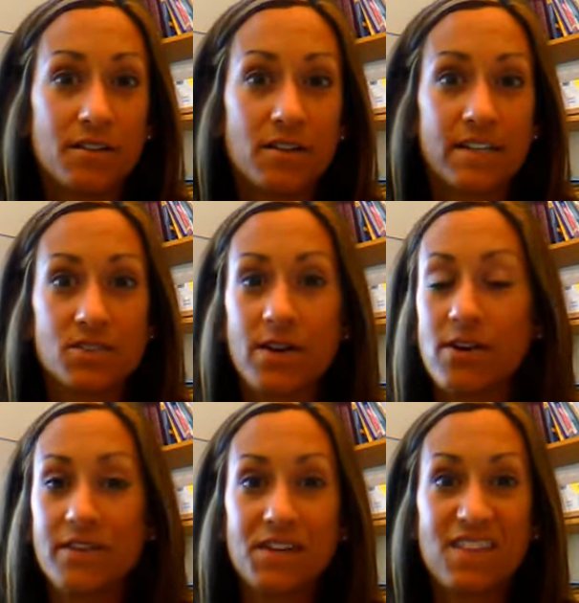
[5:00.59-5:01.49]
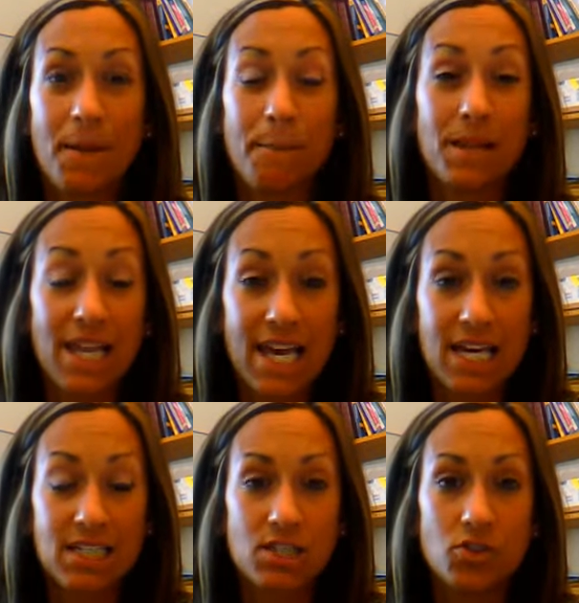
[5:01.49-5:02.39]
Okay, so I don't have anything
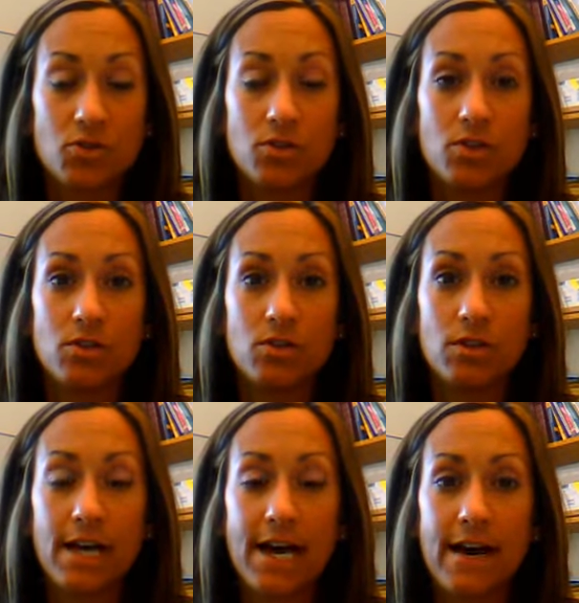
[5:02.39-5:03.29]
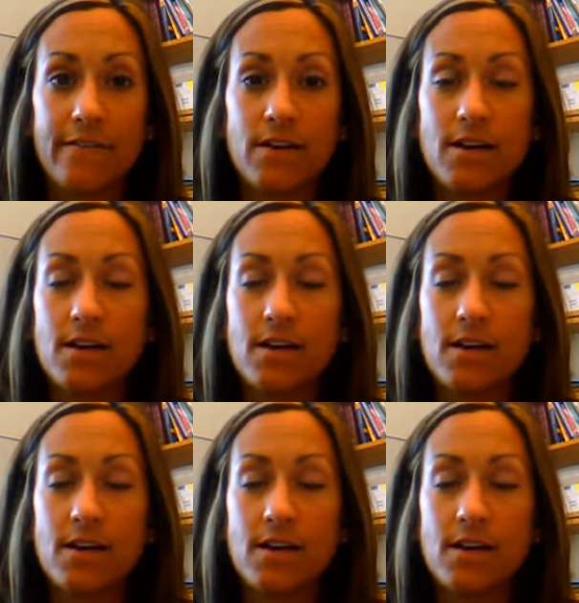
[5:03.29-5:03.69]
planned. You'll have